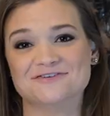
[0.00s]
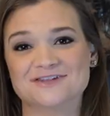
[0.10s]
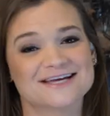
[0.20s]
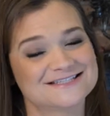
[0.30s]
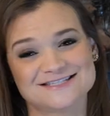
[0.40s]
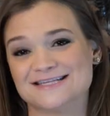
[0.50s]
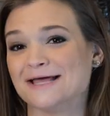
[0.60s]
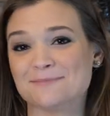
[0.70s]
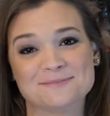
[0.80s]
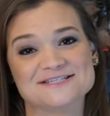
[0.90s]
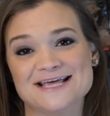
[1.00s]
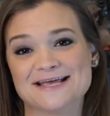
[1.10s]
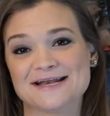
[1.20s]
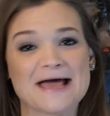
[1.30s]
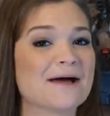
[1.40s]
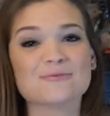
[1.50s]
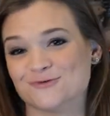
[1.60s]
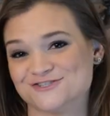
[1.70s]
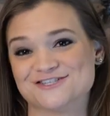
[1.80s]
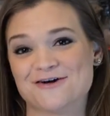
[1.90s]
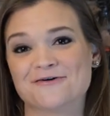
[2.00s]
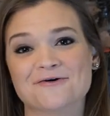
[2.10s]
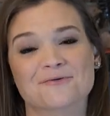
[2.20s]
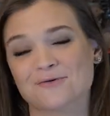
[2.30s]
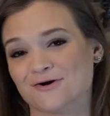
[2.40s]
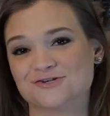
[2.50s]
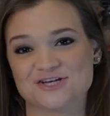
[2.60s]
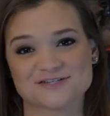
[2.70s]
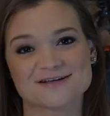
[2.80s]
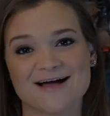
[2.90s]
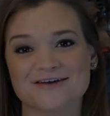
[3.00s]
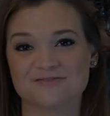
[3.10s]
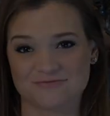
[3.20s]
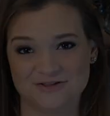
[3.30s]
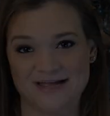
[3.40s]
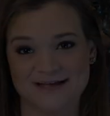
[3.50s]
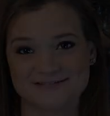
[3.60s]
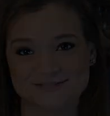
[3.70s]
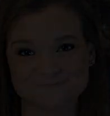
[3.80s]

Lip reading: you'd like to see, like maybe take a nap or snuggle or just kind of relax.